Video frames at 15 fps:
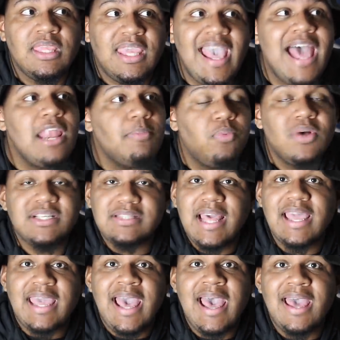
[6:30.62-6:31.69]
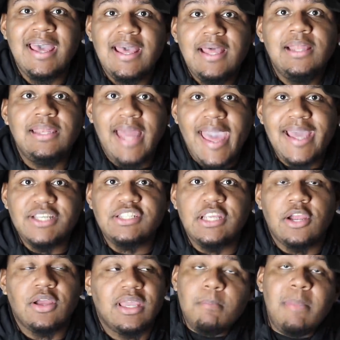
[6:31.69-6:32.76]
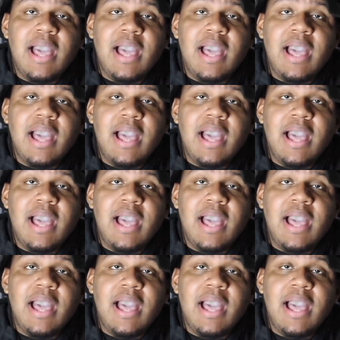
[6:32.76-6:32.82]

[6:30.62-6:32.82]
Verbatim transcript: Gallup was that guy last year.